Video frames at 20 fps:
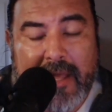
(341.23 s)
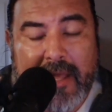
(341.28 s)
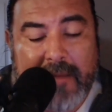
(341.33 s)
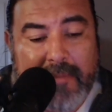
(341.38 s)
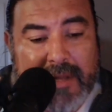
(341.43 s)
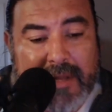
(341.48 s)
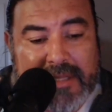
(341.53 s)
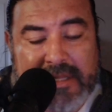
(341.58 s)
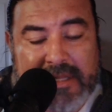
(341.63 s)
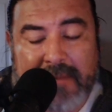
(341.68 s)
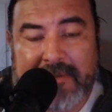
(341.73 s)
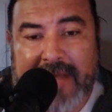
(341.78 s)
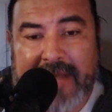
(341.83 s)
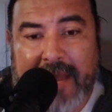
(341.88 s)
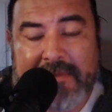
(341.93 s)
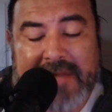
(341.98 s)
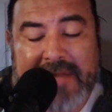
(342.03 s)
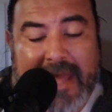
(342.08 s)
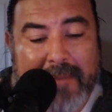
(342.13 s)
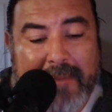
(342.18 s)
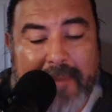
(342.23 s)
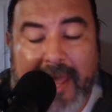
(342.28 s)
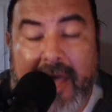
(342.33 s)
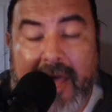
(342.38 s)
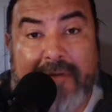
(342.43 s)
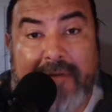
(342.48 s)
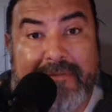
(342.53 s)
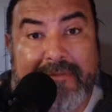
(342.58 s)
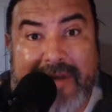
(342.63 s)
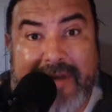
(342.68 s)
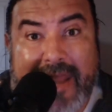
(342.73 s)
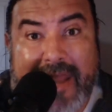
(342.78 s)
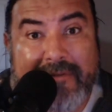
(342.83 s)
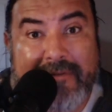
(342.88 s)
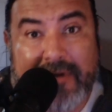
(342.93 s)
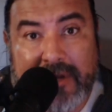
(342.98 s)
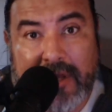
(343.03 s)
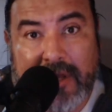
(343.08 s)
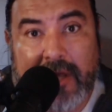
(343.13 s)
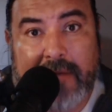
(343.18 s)
But sometimes that payoff never
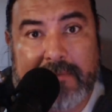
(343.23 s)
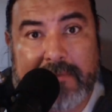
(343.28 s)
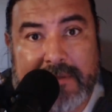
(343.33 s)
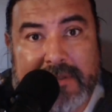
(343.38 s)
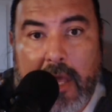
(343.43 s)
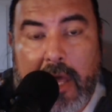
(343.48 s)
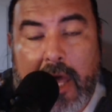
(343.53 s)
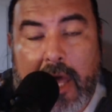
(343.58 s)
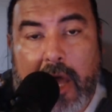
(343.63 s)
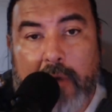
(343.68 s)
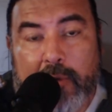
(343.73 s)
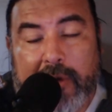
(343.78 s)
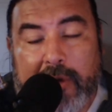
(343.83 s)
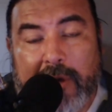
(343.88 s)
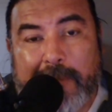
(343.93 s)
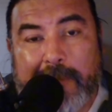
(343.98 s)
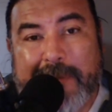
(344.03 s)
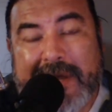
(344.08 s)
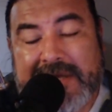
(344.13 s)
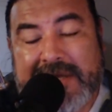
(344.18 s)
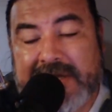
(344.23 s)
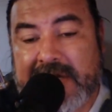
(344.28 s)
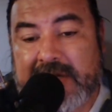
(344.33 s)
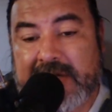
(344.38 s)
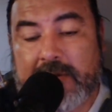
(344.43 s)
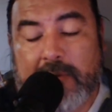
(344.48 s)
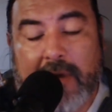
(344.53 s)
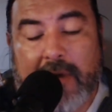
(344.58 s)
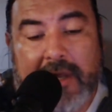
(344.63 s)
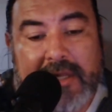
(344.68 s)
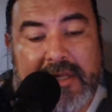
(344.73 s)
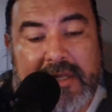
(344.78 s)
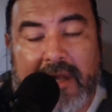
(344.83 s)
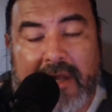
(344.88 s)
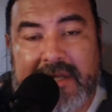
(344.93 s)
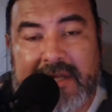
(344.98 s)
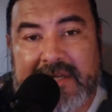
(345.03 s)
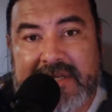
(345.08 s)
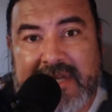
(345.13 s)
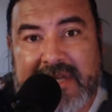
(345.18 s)
comes. A real business runs
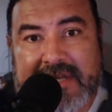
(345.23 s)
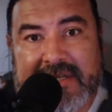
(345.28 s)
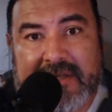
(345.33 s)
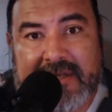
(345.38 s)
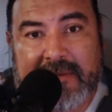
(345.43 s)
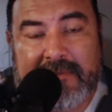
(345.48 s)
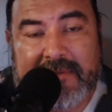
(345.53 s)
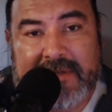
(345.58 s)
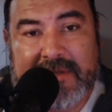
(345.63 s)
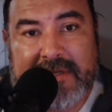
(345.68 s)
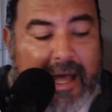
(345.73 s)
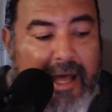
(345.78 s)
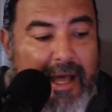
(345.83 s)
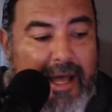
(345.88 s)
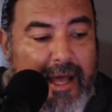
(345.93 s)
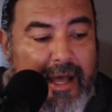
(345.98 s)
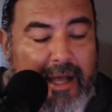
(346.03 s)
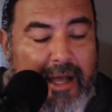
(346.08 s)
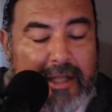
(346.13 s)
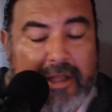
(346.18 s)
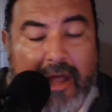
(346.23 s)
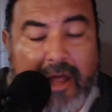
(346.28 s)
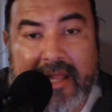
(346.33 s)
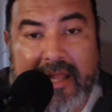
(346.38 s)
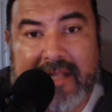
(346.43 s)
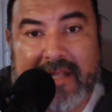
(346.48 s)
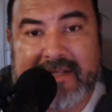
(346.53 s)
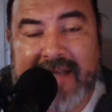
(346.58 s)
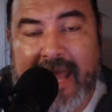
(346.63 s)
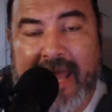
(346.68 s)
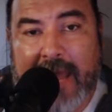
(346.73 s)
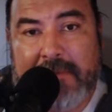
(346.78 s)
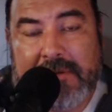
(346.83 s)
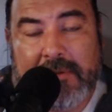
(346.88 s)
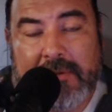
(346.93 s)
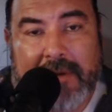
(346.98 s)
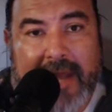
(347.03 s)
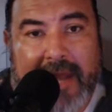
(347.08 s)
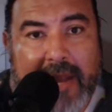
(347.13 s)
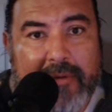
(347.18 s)
on systems. A lot of the times
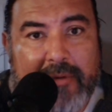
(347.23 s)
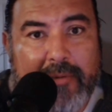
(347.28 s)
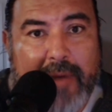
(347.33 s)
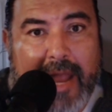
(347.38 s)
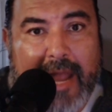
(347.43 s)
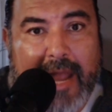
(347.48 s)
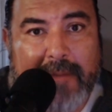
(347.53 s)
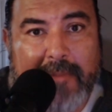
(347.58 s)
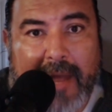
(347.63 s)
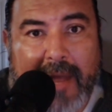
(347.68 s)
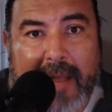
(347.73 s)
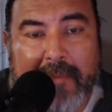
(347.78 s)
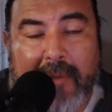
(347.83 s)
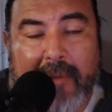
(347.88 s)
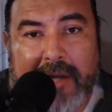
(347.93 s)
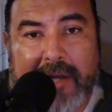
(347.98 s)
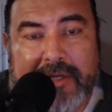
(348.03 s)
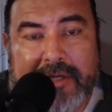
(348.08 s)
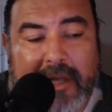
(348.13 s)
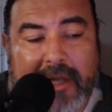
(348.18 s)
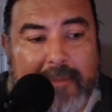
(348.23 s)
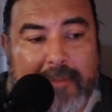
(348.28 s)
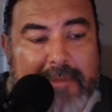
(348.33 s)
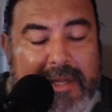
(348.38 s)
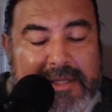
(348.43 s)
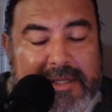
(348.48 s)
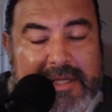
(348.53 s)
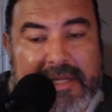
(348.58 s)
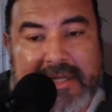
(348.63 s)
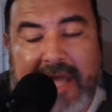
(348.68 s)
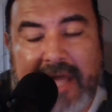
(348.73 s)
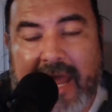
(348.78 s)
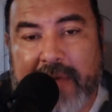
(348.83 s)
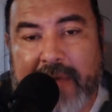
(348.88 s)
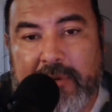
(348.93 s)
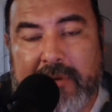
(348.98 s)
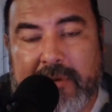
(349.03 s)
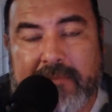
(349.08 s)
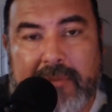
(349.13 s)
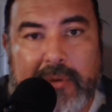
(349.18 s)
when I ran my body shop business, I
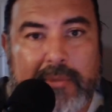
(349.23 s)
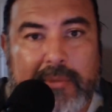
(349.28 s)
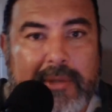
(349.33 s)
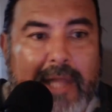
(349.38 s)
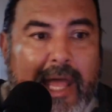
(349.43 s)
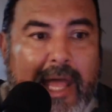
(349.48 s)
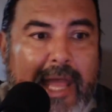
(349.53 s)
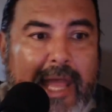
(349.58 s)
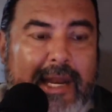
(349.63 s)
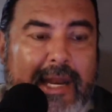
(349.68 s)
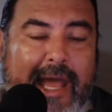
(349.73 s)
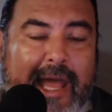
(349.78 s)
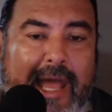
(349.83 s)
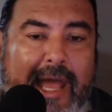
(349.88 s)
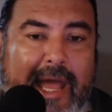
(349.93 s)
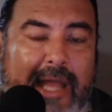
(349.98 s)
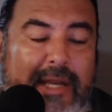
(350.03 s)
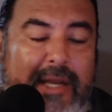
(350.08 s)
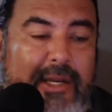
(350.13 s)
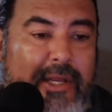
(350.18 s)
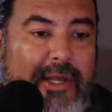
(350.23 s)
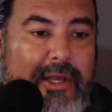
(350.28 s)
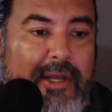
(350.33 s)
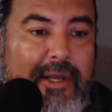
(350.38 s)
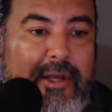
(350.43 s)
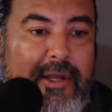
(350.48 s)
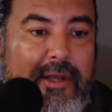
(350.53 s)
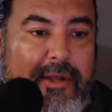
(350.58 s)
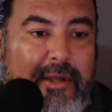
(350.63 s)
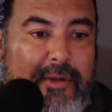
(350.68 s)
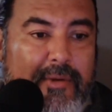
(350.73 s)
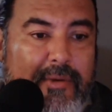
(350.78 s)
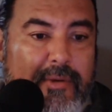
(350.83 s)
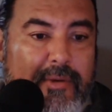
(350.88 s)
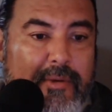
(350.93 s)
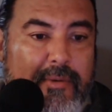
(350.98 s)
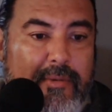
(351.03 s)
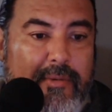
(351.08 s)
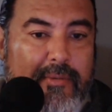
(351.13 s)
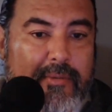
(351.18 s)
would moonlight at
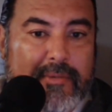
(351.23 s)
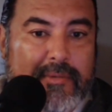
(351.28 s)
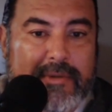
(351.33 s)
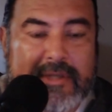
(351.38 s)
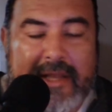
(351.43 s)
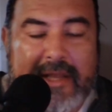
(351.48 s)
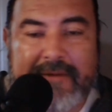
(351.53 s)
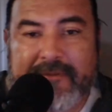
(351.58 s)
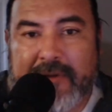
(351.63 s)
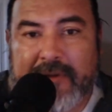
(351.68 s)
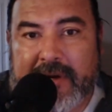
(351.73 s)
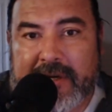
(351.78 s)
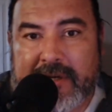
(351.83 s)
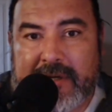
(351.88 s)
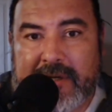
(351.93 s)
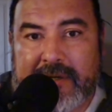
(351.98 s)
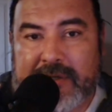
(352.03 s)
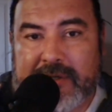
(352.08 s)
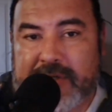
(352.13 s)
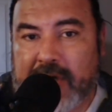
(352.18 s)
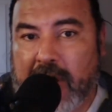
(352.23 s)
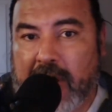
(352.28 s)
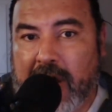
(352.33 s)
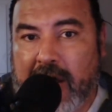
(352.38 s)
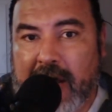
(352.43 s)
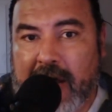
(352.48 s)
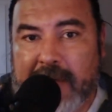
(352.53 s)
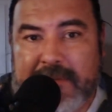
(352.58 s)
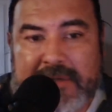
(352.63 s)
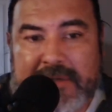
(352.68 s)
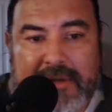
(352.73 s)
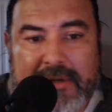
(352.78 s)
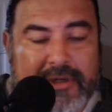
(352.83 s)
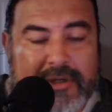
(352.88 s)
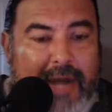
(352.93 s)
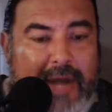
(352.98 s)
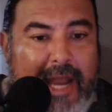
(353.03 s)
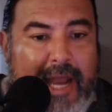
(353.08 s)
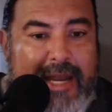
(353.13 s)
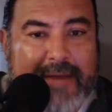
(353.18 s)
different jobs or
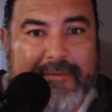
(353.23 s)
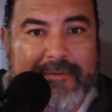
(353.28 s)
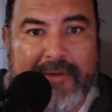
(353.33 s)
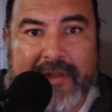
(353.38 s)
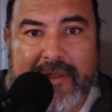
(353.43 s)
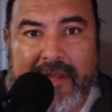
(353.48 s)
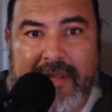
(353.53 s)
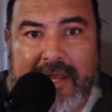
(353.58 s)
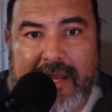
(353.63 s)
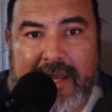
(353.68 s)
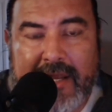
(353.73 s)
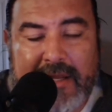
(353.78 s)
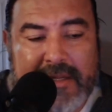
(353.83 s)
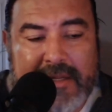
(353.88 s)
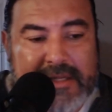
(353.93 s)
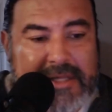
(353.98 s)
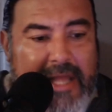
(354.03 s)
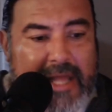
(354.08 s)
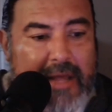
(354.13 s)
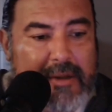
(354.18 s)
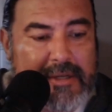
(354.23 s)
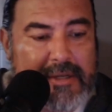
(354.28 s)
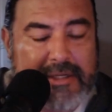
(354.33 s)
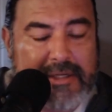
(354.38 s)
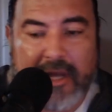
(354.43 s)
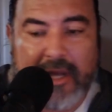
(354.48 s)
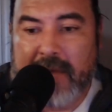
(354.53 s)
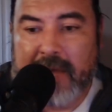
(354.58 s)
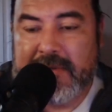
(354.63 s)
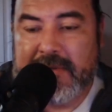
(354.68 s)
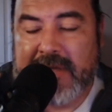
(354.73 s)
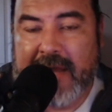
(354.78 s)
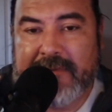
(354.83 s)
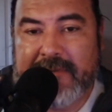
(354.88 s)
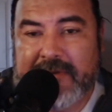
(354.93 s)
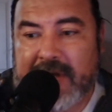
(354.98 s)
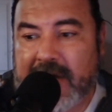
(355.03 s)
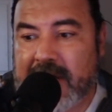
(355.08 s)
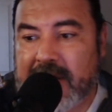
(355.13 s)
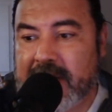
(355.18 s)
try different things, sales jobs. I've
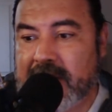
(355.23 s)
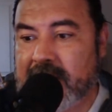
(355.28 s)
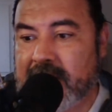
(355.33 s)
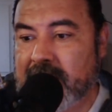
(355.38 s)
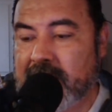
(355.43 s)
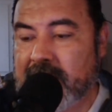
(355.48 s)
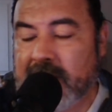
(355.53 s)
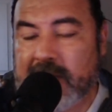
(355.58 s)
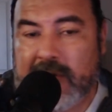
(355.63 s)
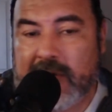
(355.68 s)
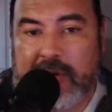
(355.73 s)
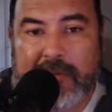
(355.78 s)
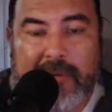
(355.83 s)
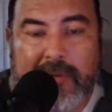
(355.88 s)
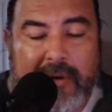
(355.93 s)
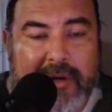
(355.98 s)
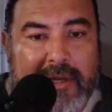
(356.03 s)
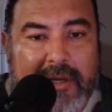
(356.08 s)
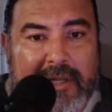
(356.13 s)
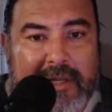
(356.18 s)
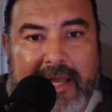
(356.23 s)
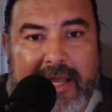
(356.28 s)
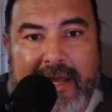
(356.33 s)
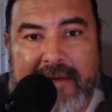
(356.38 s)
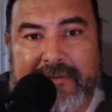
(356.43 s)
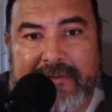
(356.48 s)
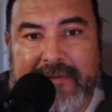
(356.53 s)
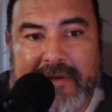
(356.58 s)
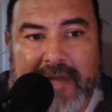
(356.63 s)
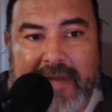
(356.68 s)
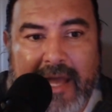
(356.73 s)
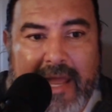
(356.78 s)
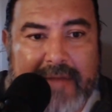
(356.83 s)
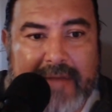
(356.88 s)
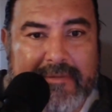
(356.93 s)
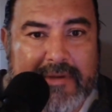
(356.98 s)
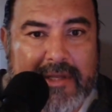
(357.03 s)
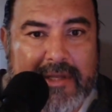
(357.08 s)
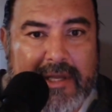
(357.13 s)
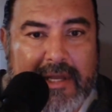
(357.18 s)
done Uber and Lyft.
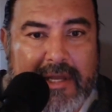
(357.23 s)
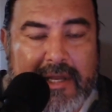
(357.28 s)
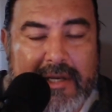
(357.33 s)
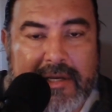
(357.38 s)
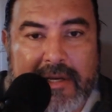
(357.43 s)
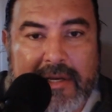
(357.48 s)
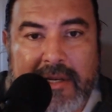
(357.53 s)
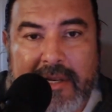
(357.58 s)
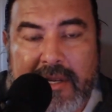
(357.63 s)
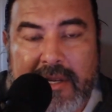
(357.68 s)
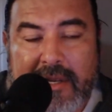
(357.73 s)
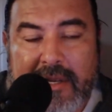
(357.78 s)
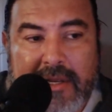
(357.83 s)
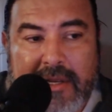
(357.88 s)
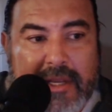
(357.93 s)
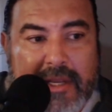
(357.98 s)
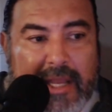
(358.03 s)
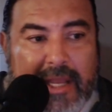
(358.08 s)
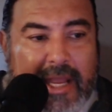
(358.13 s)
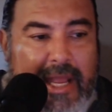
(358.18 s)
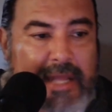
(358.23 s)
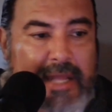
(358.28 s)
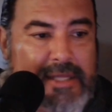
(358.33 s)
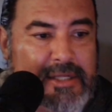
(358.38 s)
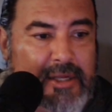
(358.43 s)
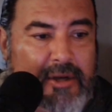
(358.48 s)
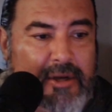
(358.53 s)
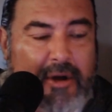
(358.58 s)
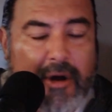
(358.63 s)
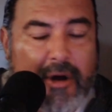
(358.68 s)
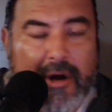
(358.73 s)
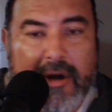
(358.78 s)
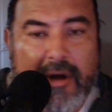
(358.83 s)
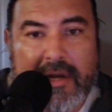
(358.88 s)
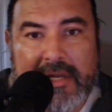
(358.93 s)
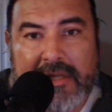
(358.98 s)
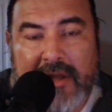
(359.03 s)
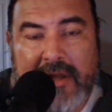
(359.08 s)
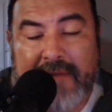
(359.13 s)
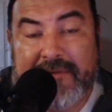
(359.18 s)
I've done Instacart.
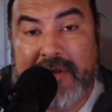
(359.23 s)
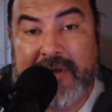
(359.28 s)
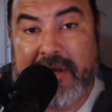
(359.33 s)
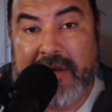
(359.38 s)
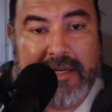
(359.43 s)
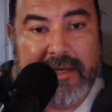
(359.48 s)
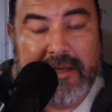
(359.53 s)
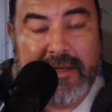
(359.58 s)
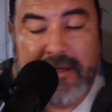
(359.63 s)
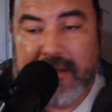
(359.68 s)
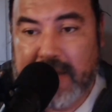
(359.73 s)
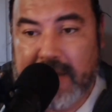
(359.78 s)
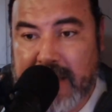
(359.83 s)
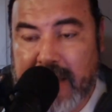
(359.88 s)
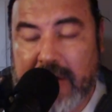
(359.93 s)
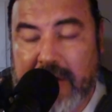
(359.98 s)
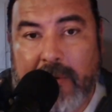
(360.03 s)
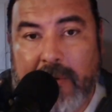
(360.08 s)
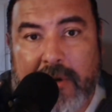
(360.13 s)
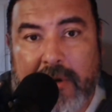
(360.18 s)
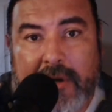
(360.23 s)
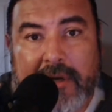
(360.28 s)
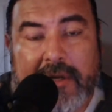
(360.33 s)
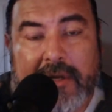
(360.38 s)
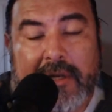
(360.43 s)
So I've done gig work.